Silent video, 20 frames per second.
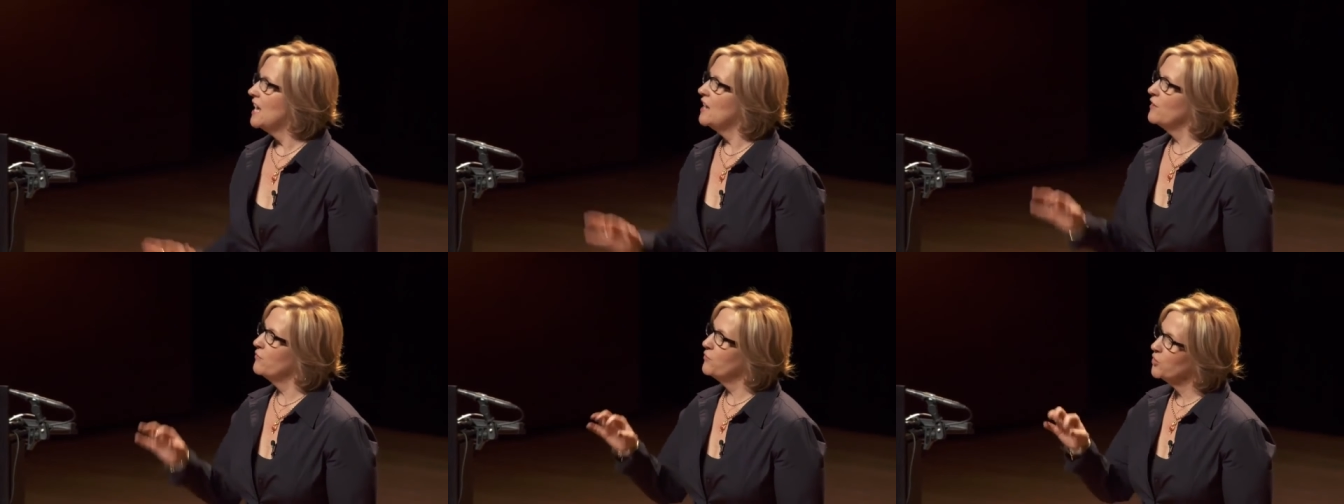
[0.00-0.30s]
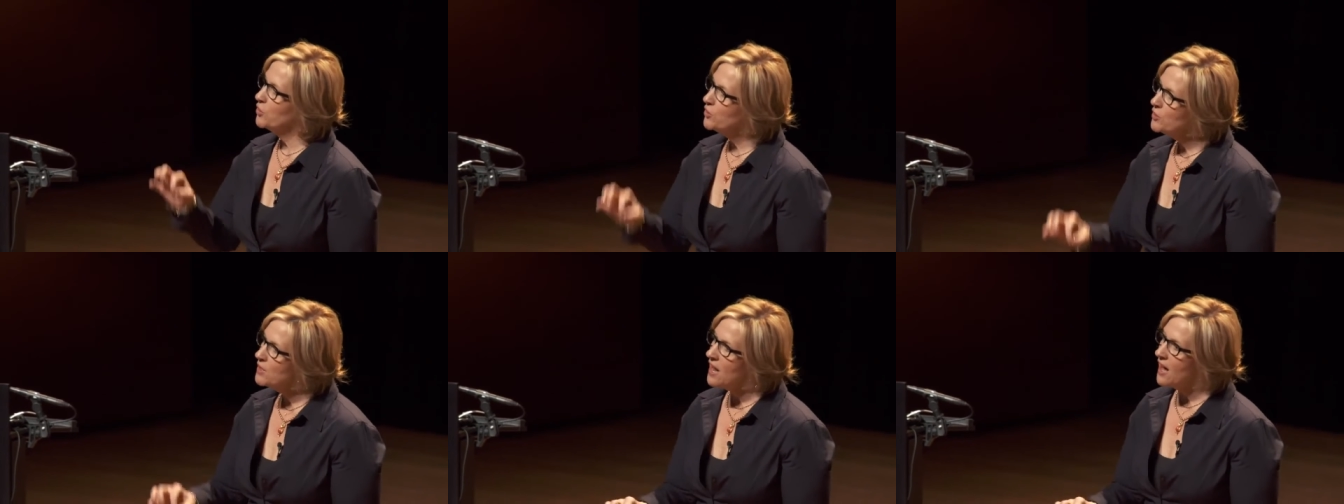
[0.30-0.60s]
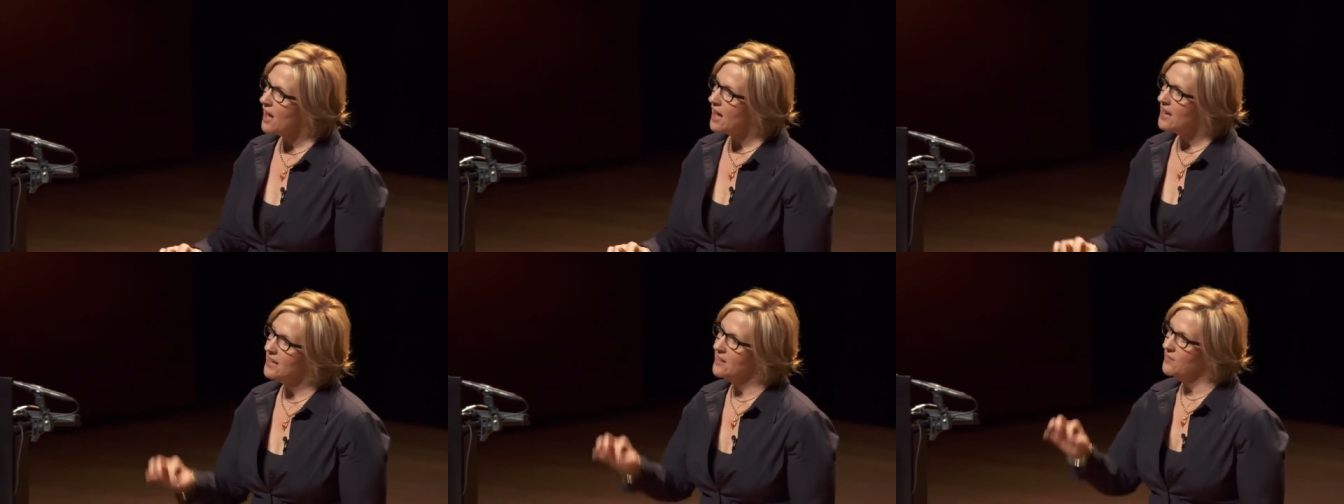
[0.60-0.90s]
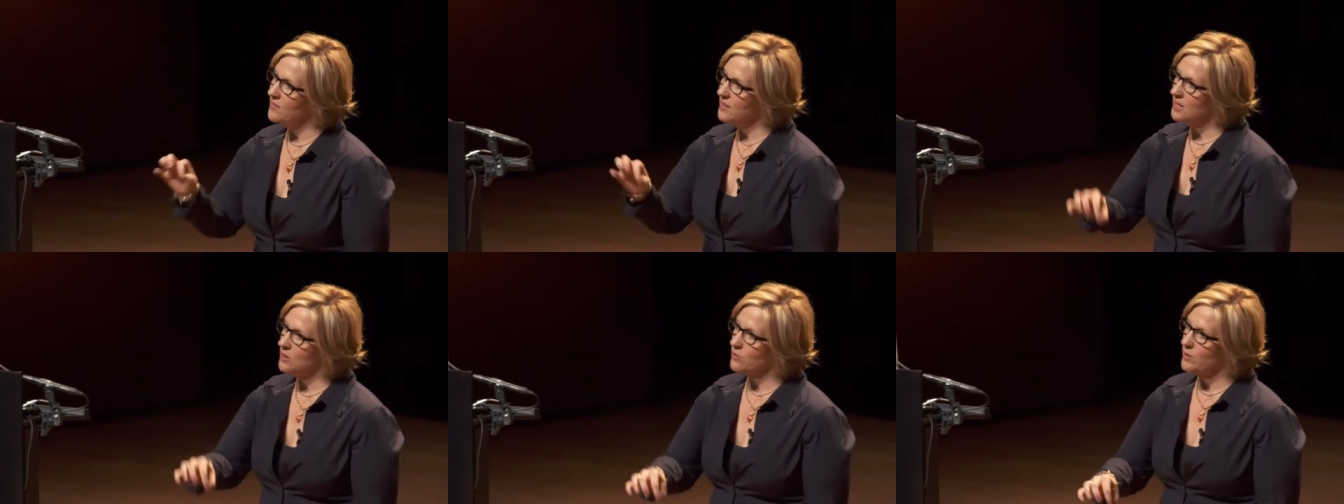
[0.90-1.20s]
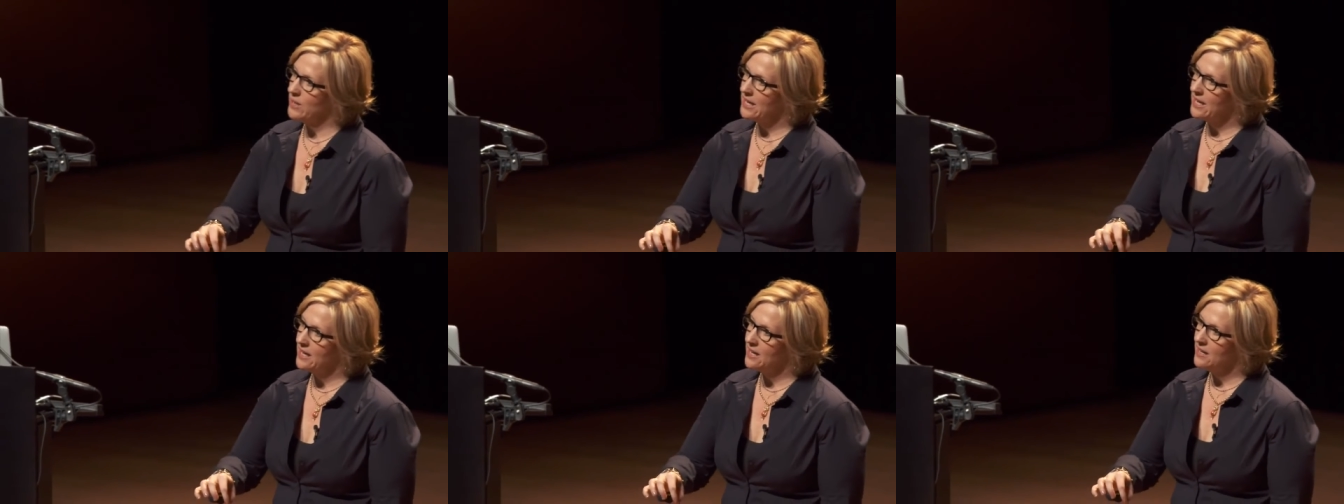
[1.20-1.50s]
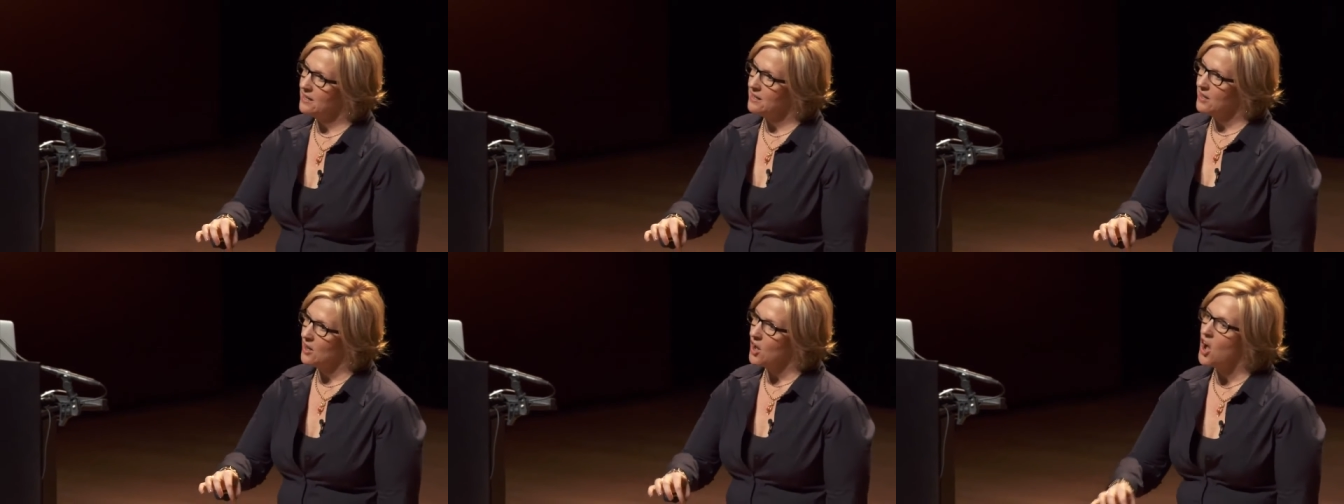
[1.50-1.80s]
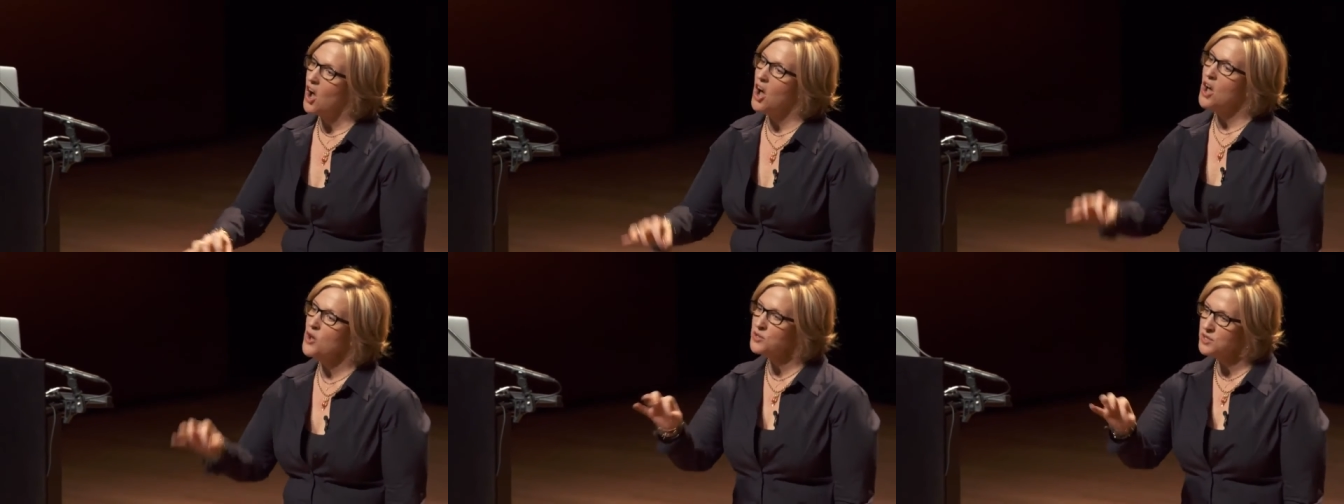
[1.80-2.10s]
if you're not in the arena
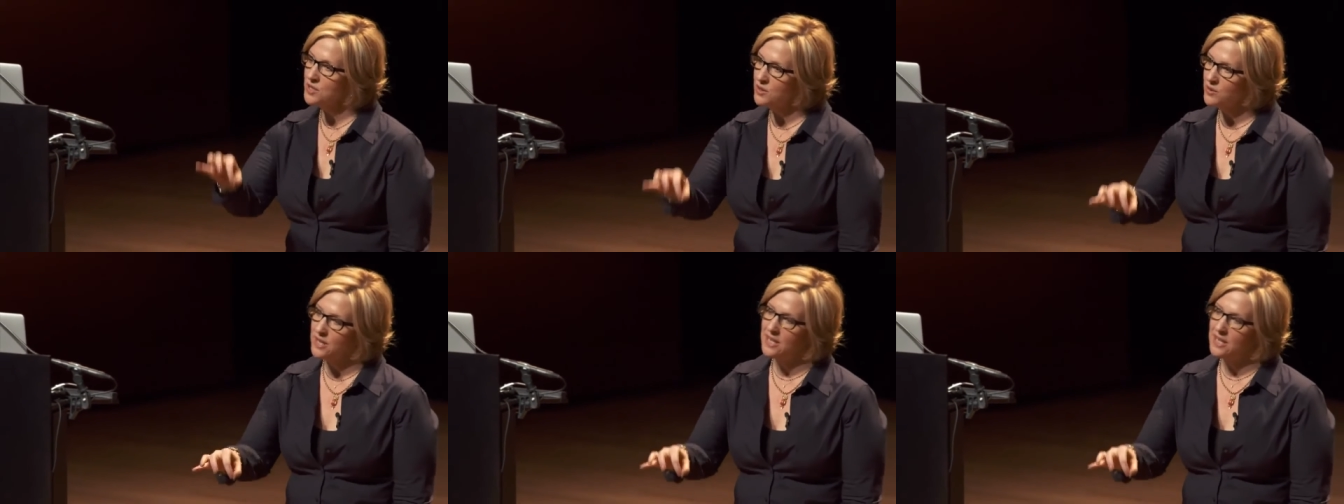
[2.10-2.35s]
also